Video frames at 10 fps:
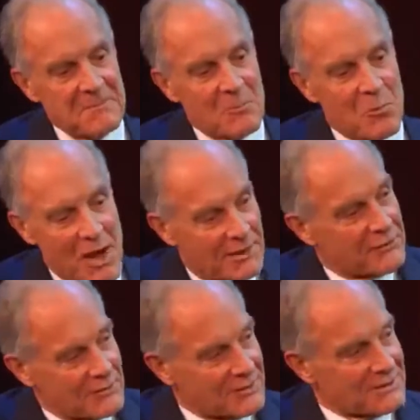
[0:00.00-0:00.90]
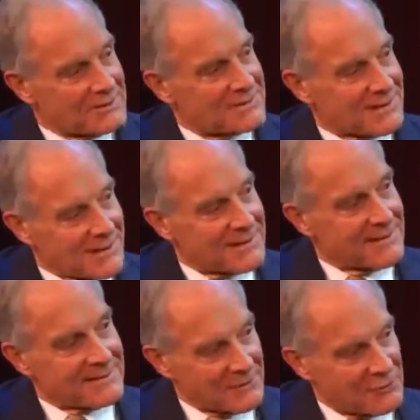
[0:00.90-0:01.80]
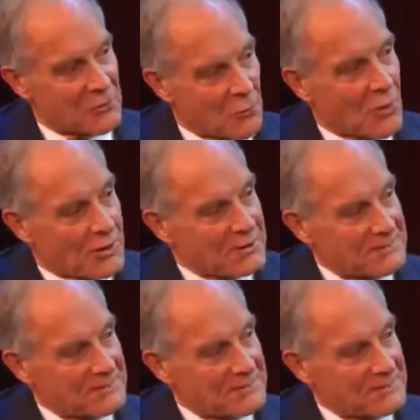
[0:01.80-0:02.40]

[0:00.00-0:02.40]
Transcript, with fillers: wisely said, "I think this could work,"